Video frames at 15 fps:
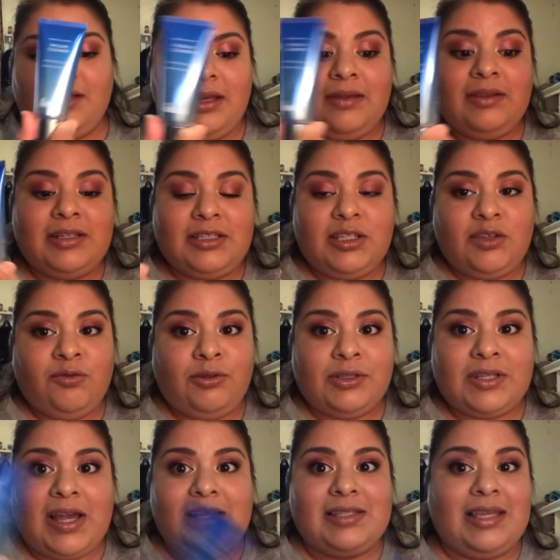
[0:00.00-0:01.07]
This is full
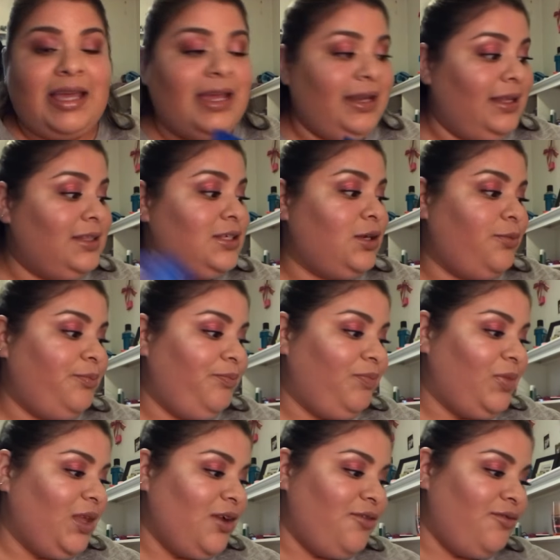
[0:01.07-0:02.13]
size and it's
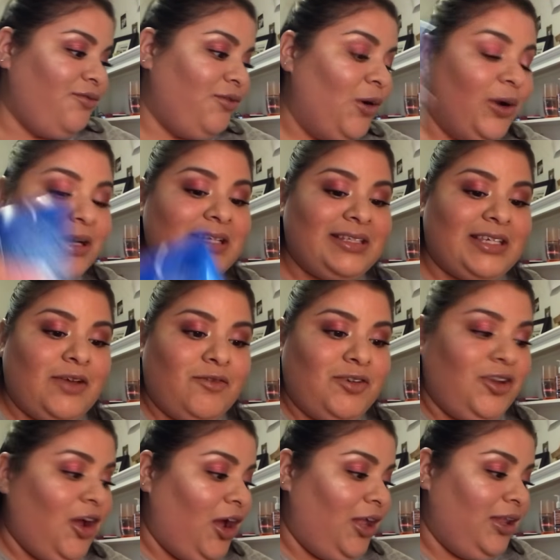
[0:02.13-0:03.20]

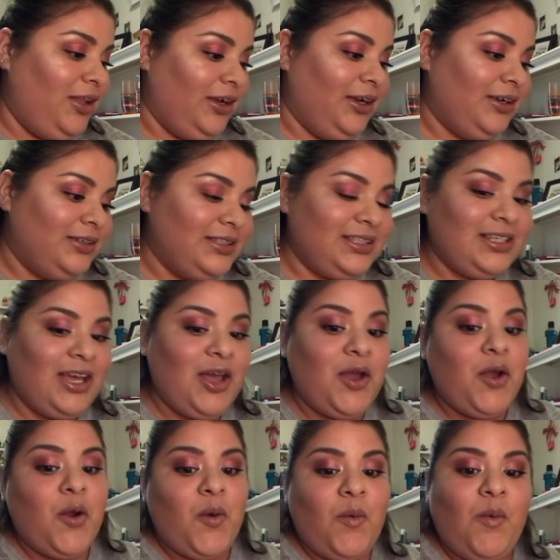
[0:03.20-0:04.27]
$47.
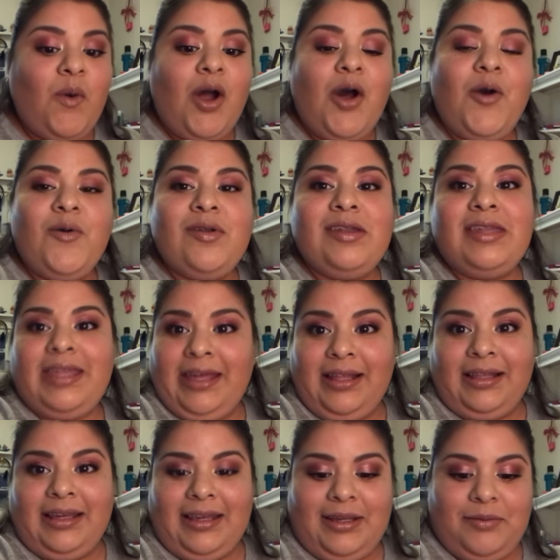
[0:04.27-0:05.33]
Whoa,
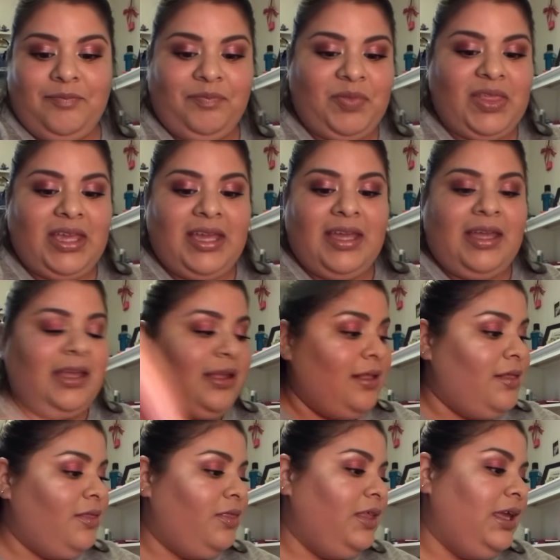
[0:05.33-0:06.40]
Nelly.
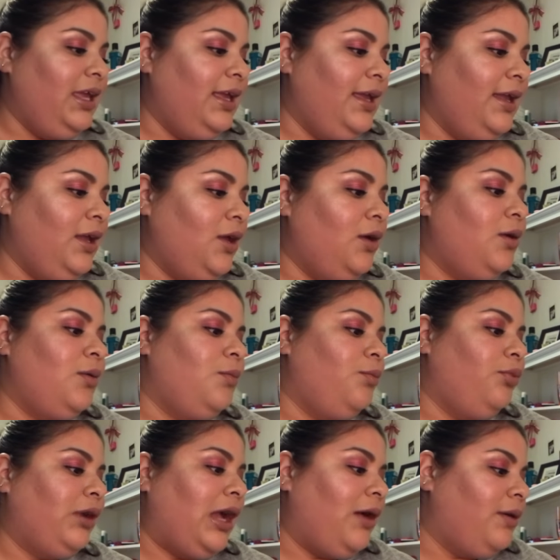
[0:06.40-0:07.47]
The
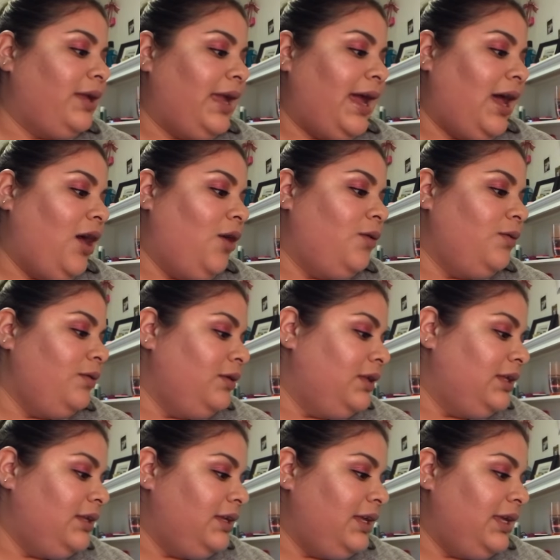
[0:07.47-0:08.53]
Brow Gal
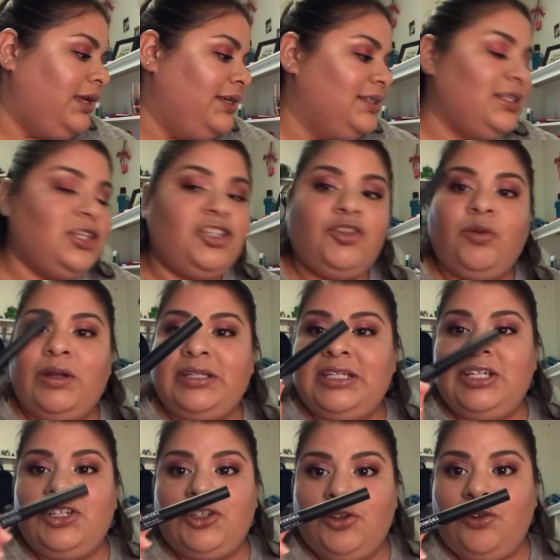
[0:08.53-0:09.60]
is
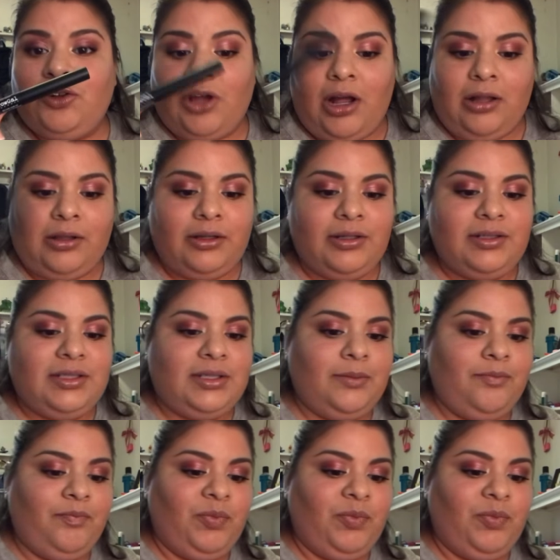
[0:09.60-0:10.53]
$22.